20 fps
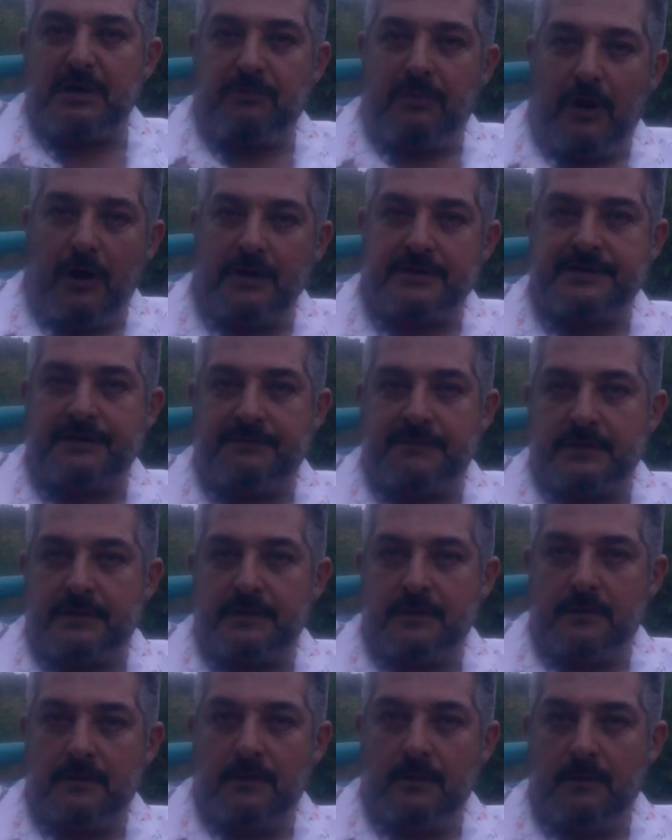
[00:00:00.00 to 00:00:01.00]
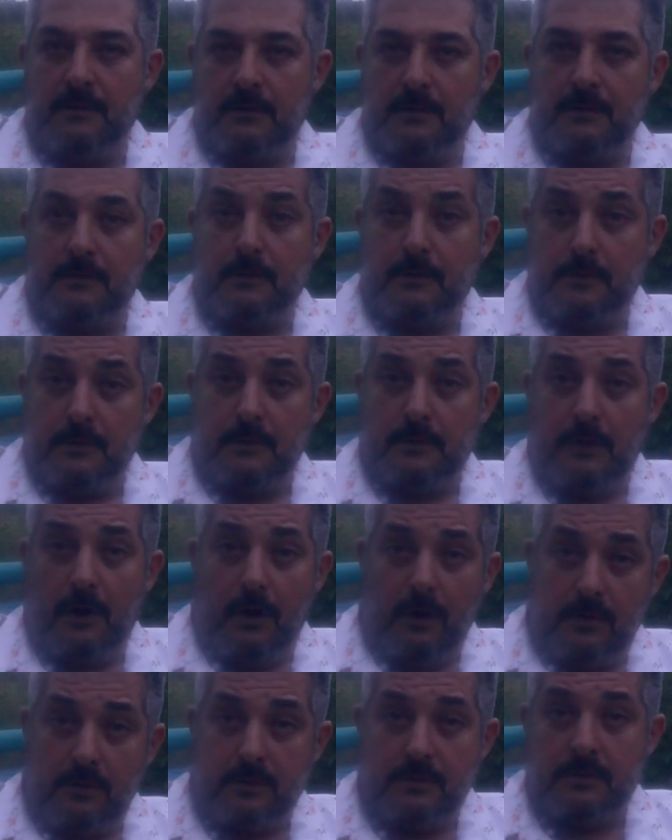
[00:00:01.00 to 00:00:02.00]
part of it
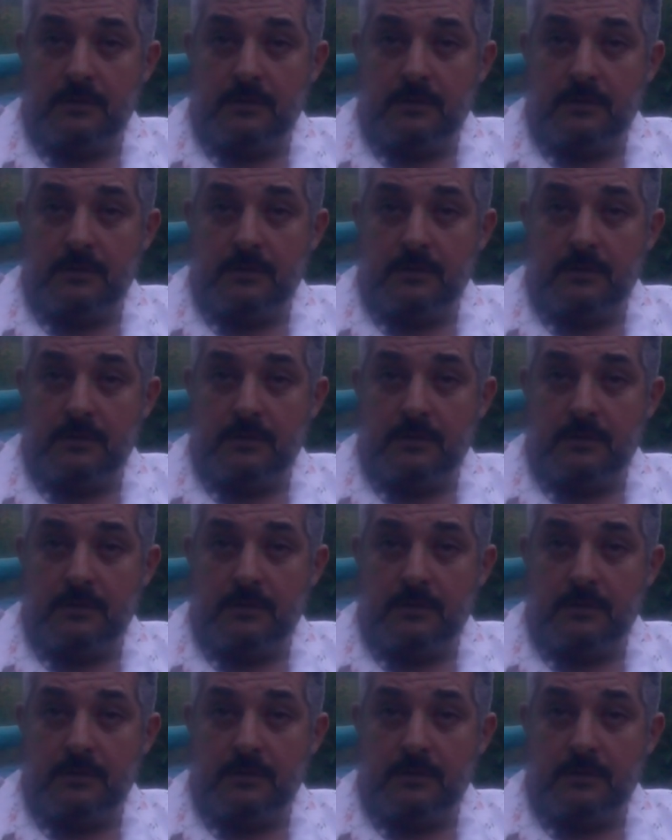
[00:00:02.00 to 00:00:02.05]
oh